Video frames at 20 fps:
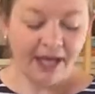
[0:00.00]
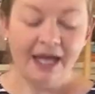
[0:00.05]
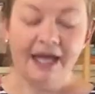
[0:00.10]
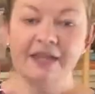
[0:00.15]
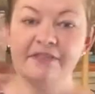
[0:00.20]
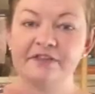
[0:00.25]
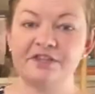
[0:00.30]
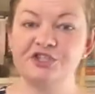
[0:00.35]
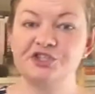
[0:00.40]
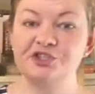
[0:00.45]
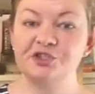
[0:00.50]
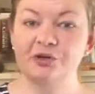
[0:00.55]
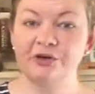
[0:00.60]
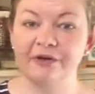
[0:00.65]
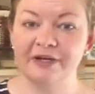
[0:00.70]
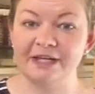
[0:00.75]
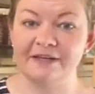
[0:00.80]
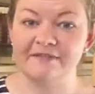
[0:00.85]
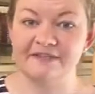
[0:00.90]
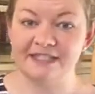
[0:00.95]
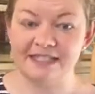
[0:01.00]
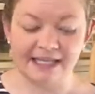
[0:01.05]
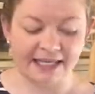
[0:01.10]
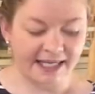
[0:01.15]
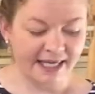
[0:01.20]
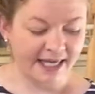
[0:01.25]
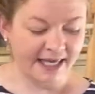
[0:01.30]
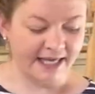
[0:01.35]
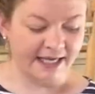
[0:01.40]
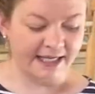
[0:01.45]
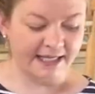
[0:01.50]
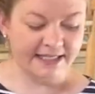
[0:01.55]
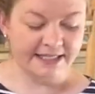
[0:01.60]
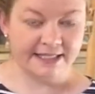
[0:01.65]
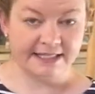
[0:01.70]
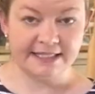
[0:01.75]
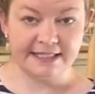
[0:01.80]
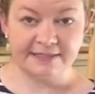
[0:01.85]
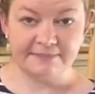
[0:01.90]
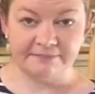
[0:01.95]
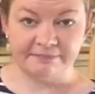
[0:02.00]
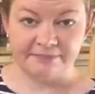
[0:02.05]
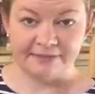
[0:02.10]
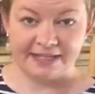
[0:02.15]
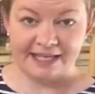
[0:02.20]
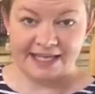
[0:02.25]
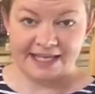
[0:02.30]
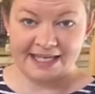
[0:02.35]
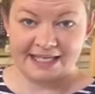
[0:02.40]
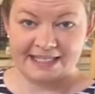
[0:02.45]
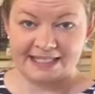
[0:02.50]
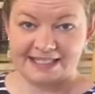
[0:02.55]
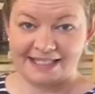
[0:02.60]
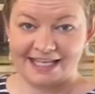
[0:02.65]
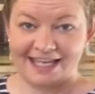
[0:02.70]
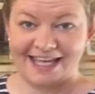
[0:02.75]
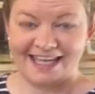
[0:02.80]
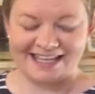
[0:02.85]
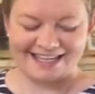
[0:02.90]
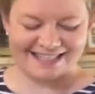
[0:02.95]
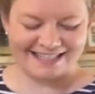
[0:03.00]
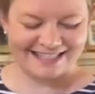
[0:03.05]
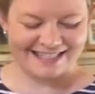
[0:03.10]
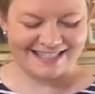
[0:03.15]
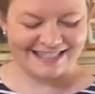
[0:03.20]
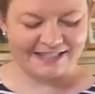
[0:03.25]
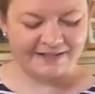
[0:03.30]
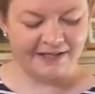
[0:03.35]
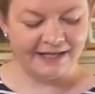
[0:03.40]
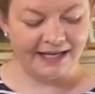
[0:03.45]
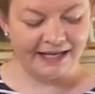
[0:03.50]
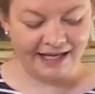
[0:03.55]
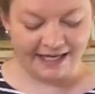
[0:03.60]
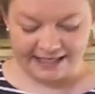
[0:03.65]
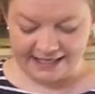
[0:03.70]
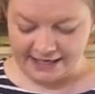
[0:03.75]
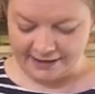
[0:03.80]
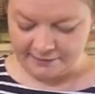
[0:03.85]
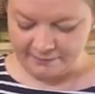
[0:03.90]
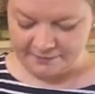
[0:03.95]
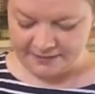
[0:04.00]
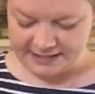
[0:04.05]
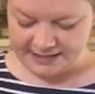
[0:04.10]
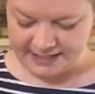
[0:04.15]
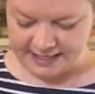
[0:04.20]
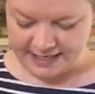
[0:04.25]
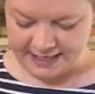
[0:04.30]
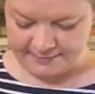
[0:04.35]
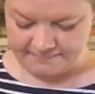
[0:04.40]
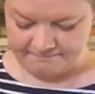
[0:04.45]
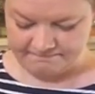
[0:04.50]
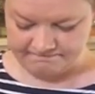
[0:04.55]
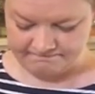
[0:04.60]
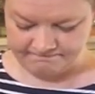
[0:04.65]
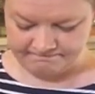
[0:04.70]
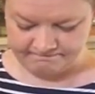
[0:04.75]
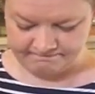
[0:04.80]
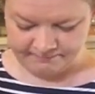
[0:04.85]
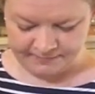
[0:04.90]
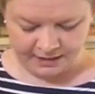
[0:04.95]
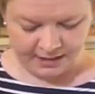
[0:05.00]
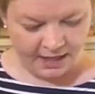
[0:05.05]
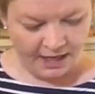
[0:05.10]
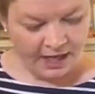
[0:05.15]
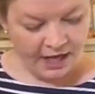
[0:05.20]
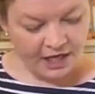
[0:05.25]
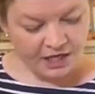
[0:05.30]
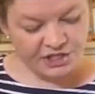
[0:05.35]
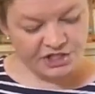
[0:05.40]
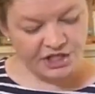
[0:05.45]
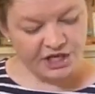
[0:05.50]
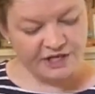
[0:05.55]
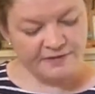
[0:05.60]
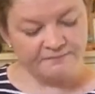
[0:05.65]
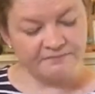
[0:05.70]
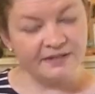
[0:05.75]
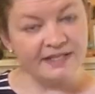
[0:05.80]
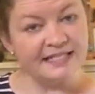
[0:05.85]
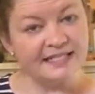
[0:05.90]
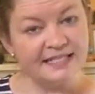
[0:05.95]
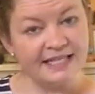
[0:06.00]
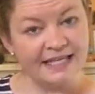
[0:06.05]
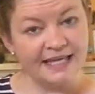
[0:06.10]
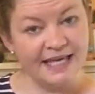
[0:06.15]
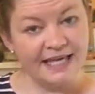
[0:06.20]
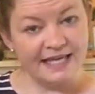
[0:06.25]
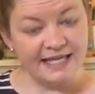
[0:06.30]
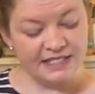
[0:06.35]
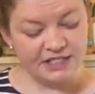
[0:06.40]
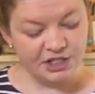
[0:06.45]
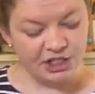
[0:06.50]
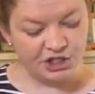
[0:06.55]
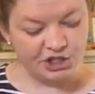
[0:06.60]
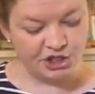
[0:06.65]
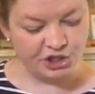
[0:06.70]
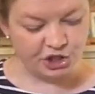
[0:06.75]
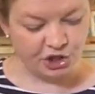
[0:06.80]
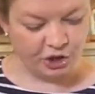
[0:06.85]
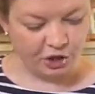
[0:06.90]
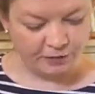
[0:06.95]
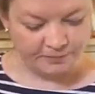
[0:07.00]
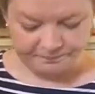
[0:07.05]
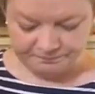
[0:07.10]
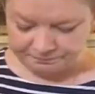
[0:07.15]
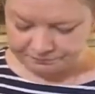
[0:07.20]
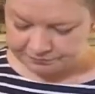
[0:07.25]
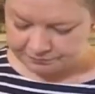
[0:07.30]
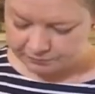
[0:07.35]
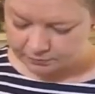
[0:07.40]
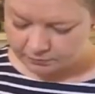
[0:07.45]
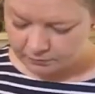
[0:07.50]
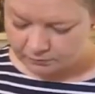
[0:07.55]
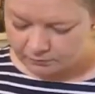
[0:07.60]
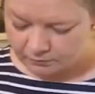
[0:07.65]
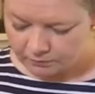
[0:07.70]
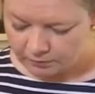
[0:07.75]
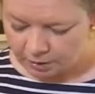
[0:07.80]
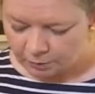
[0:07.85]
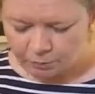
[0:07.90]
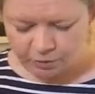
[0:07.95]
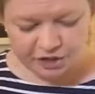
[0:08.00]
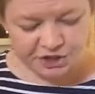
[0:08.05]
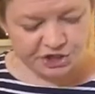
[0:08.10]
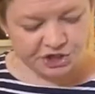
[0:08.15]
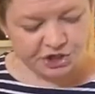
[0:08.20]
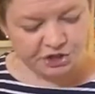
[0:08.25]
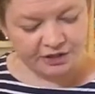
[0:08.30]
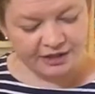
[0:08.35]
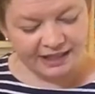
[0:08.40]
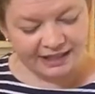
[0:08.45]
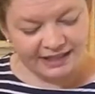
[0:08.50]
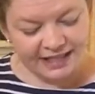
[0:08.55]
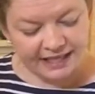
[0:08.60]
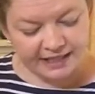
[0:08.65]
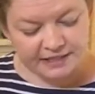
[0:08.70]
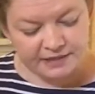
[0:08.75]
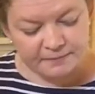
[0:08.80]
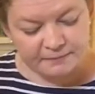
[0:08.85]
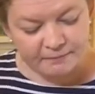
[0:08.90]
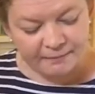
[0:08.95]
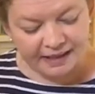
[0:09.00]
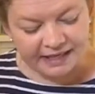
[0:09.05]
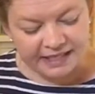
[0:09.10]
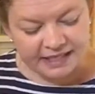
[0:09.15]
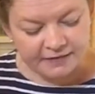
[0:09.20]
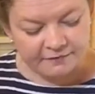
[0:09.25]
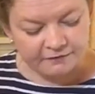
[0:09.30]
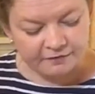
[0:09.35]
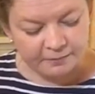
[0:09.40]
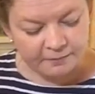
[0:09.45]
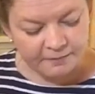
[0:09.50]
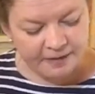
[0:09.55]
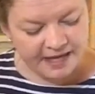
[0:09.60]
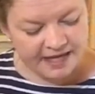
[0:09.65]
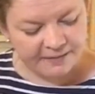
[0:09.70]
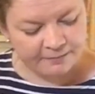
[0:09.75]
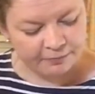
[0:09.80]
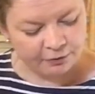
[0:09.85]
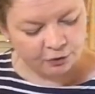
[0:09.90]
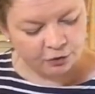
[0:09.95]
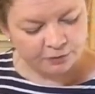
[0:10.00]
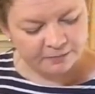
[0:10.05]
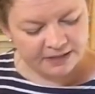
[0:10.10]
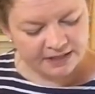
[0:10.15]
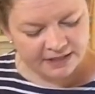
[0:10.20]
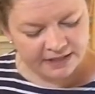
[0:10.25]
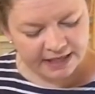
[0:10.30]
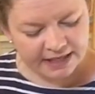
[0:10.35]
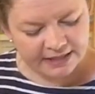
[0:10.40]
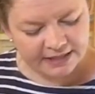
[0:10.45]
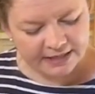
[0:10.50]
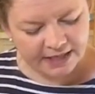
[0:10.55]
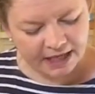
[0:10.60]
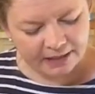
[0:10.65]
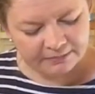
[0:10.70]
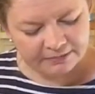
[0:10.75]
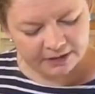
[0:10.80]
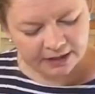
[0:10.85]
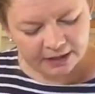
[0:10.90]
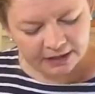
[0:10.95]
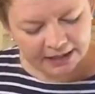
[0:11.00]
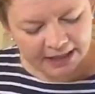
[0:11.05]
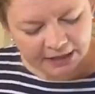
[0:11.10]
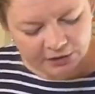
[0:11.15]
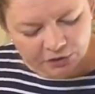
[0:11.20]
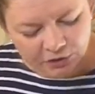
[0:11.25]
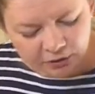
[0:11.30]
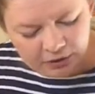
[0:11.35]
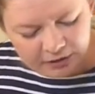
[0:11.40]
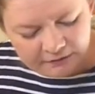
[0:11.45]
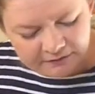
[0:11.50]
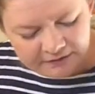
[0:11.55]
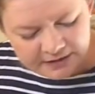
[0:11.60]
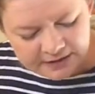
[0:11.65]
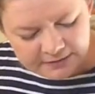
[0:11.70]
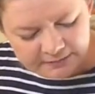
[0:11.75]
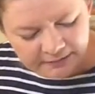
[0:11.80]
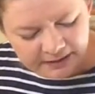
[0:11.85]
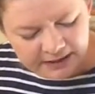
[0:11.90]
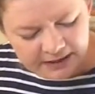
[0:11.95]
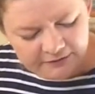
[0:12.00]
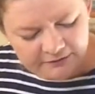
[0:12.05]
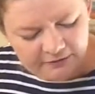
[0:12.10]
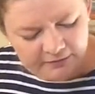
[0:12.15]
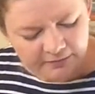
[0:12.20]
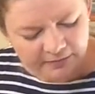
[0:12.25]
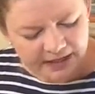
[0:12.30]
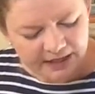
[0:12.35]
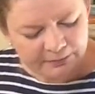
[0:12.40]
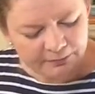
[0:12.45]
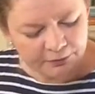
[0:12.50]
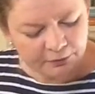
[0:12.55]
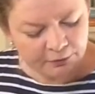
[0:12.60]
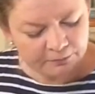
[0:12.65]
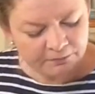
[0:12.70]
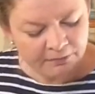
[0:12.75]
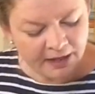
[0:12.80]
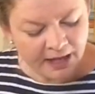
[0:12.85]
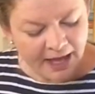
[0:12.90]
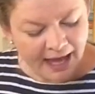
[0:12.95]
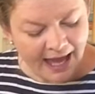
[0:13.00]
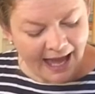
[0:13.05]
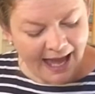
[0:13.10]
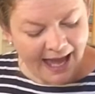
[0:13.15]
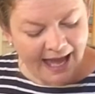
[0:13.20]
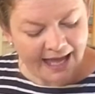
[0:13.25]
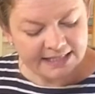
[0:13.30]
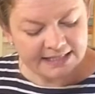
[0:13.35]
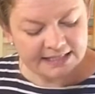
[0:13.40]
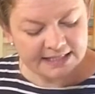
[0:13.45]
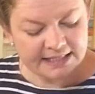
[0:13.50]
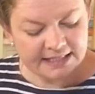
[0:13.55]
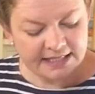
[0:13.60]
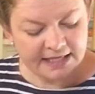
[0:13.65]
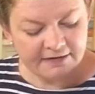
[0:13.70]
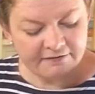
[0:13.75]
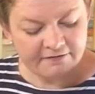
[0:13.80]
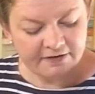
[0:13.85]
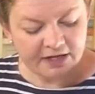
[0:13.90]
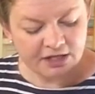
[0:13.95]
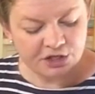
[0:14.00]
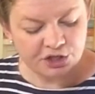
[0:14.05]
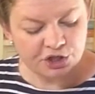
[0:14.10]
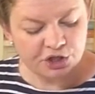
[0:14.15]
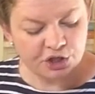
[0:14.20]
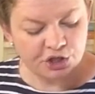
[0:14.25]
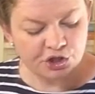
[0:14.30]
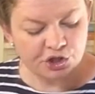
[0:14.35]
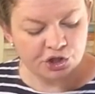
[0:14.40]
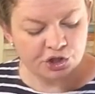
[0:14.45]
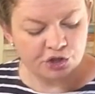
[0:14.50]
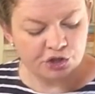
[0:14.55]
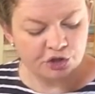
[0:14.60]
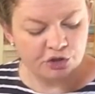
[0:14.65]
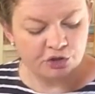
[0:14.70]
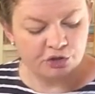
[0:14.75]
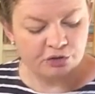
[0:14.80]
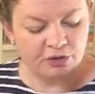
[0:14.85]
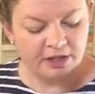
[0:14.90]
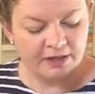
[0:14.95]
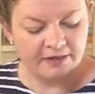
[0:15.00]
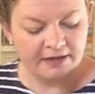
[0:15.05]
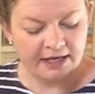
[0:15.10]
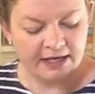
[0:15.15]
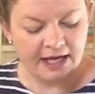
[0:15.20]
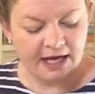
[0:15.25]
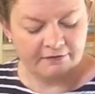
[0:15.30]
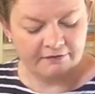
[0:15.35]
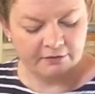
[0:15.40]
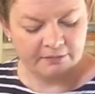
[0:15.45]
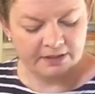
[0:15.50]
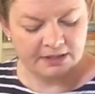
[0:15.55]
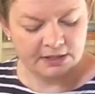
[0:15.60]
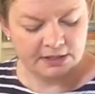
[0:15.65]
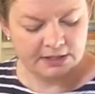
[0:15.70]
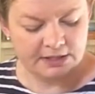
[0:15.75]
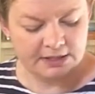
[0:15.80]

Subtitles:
The story of Zacchaeus, here's Zacchaeus, can help us here. So Zacchaeus' job was to collect money from people. He's going to come and collect all of this money from people and give it to the government.